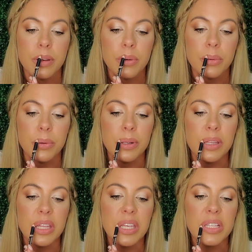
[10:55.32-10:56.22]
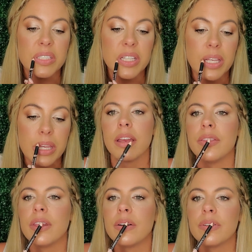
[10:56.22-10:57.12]
really easily.
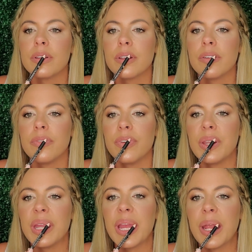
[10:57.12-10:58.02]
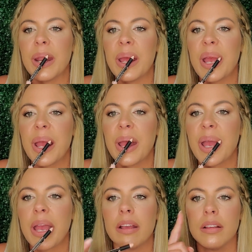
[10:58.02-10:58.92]
And then I'm just going to fill in,
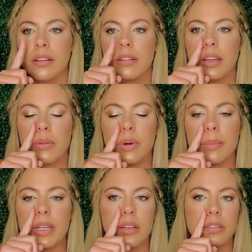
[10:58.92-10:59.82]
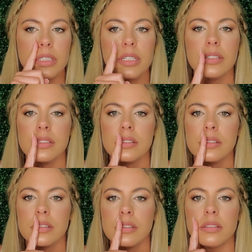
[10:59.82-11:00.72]
like where my nose is,
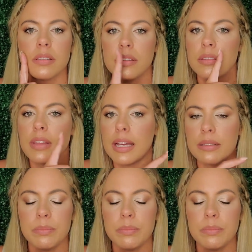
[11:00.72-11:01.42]
that